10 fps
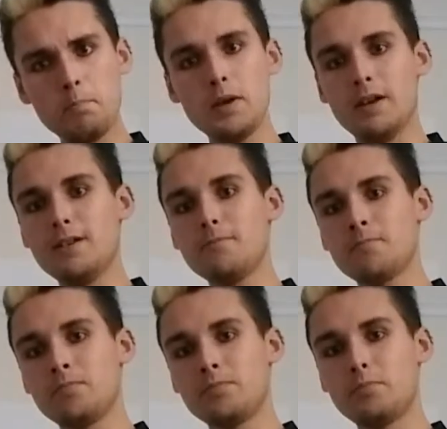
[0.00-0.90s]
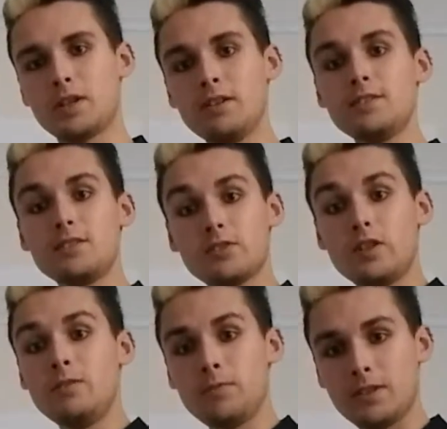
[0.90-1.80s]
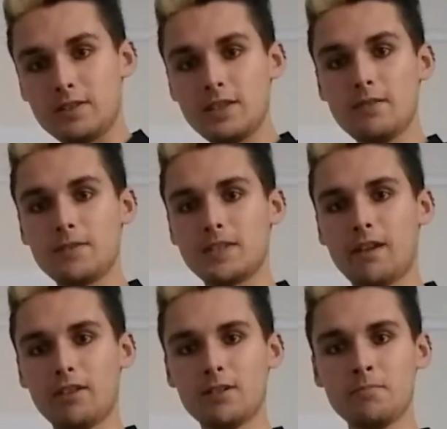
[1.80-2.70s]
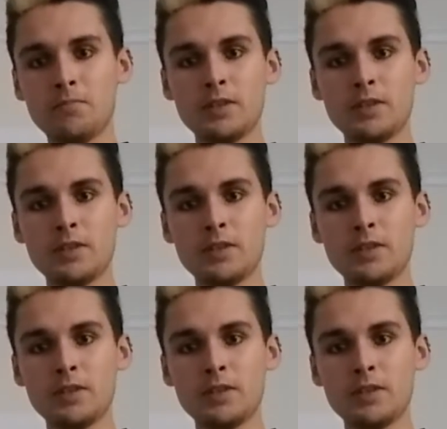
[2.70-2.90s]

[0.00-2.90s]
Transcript: But because it's got infinite surface area,